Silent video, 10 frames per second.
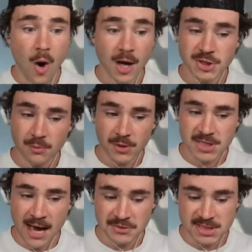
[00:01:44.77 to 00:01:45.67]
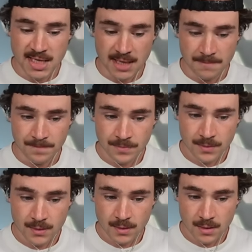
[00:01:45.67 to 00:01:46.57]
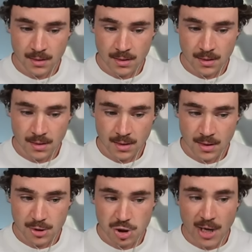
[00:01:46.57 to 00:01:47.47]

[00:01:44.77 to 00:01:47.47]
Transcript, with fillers: also, boys, I was thinking, should